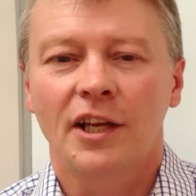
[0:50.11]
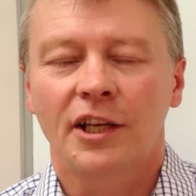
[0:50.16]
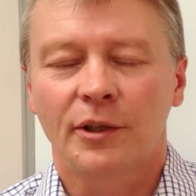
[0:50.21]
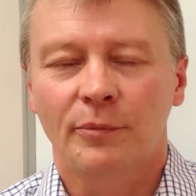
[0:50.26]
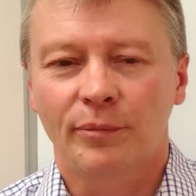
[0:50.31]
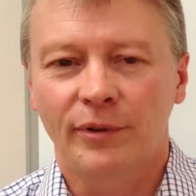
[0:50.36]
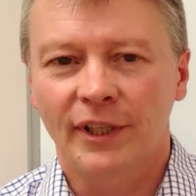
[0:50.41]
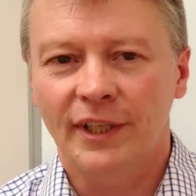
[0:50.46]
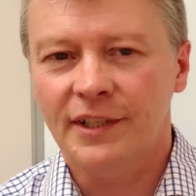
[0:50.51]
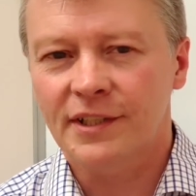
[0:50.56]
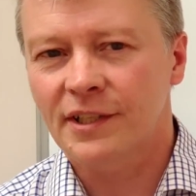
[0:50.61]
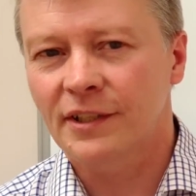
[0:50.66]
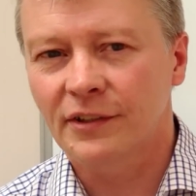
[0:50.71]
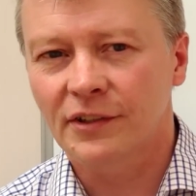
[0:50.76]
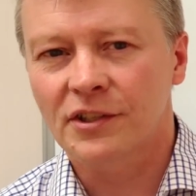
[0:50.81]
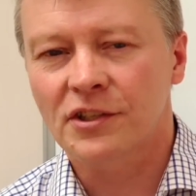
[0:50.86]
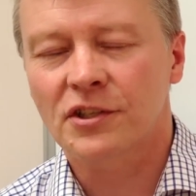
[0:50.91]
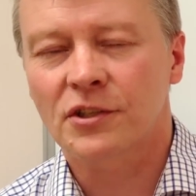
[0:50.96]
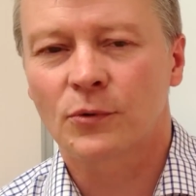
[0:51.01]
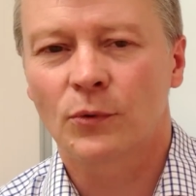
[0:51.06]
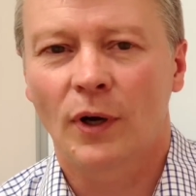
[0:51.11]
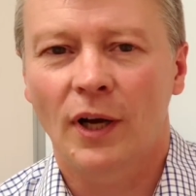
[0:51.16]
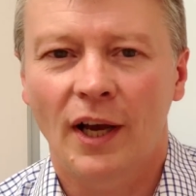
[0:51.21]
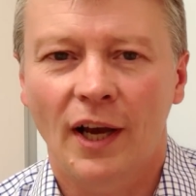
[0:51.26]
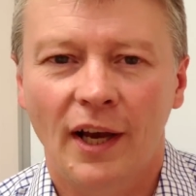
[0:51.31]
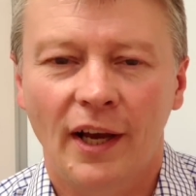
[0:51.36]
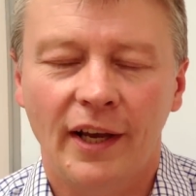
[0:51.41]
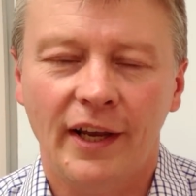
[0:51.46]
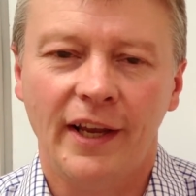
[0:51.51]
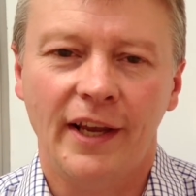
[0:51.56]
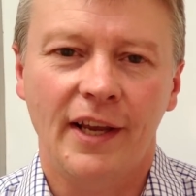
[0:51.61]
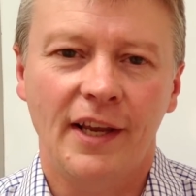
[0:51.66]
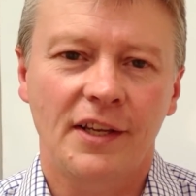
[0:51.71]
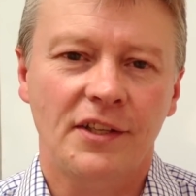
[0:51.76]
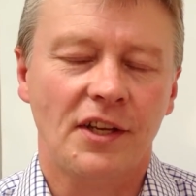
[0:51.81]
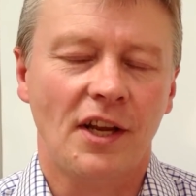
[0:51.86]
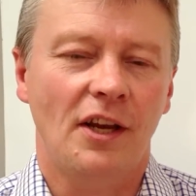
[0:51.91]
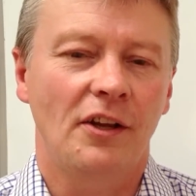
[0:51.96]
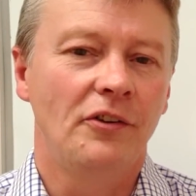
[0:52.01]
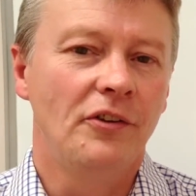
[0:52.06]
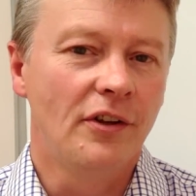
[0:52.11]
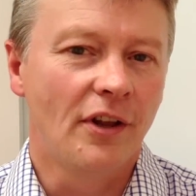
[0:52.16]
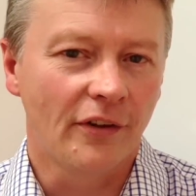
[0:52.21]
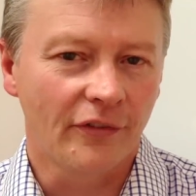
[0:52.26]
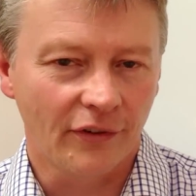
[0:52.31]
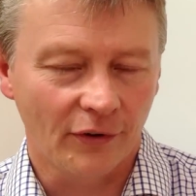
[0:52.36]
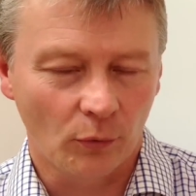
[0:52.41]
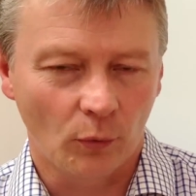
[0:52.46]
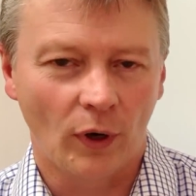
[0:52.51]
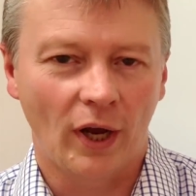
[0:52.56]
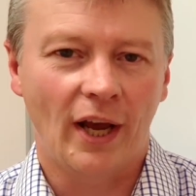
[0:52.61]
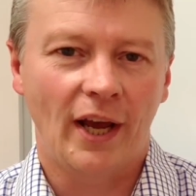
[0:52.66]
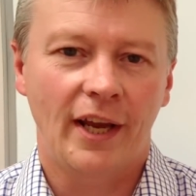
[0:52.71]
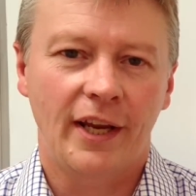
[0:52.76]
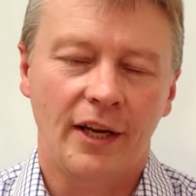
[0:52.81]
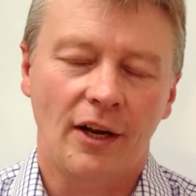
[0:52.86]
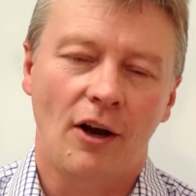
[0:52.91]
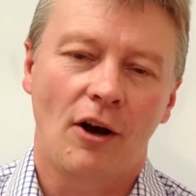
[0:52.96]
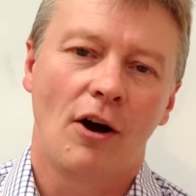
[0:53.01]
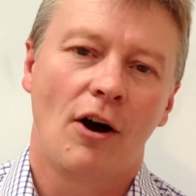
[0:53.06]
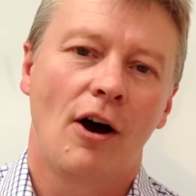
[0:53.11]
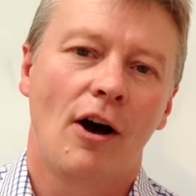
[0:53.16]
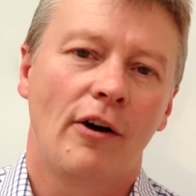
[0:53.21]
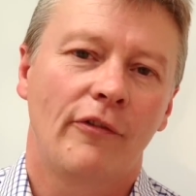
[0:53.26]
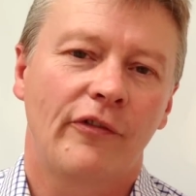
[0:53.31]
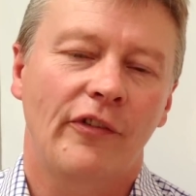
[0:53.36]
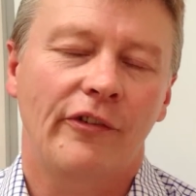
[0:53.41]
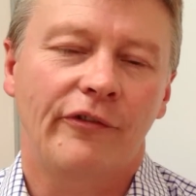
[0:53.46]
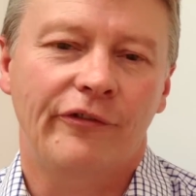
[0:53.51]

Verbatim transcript: Completing the square is another way of